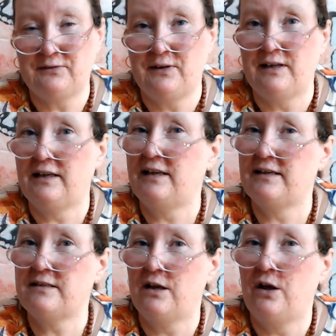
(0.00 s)
is
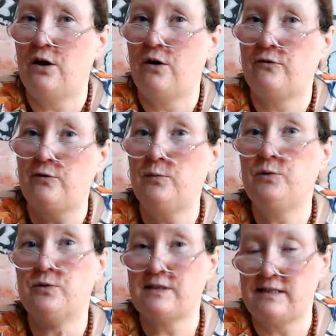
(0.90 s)
from
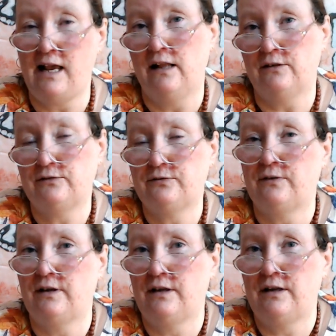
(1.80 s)
yourself.
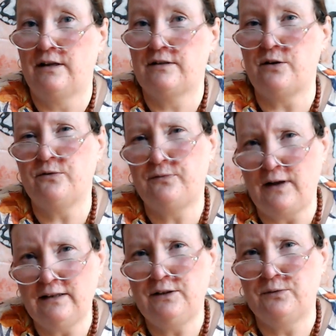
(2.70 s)
So
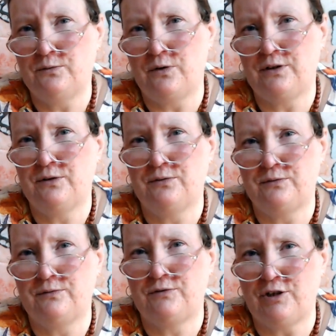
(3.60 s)
value what you're
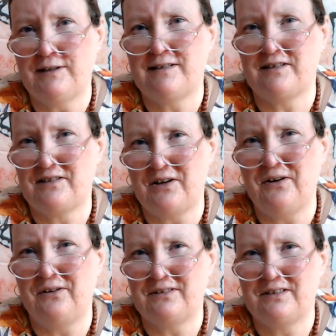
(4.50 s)
trying to start.
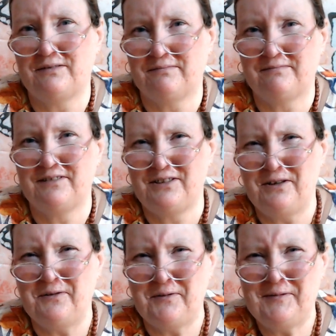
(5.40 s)
Do you know what
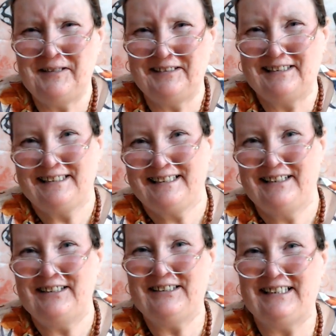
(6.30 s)
I mean? All
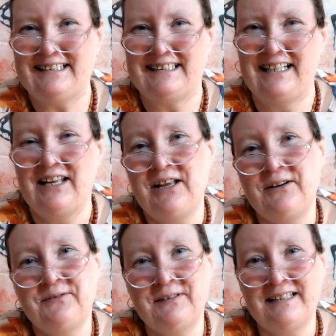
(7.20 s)
right. Well,
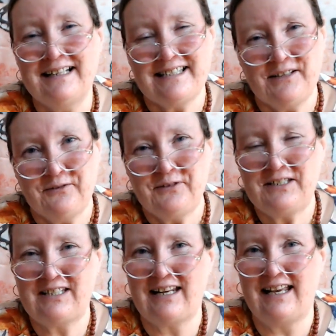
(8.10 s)
that's it for
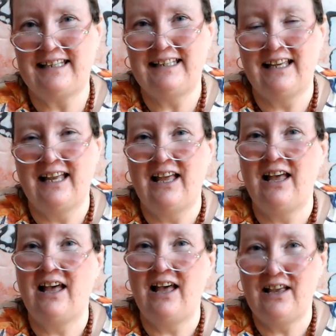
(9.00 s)
today.
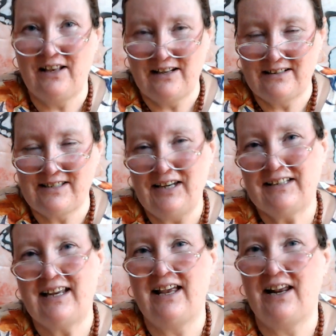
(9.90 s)
Take
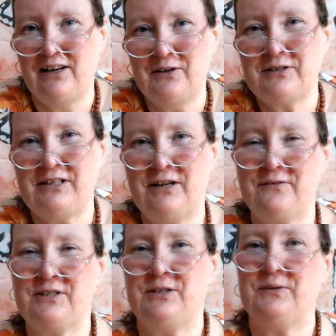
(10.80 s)
care. Lots of love to
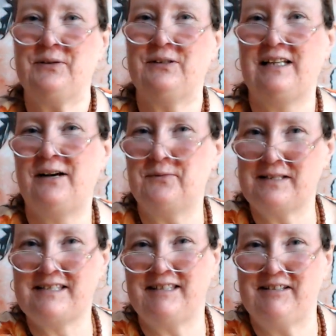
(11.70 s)
you all, and we'll see
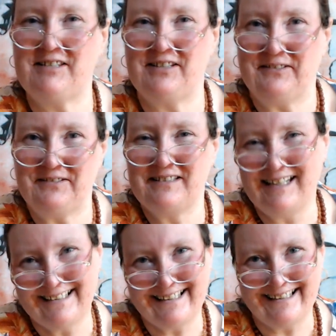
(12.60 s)
you soon. Take
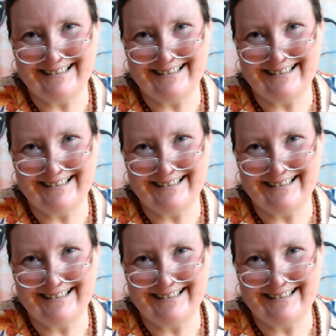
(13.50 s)
care.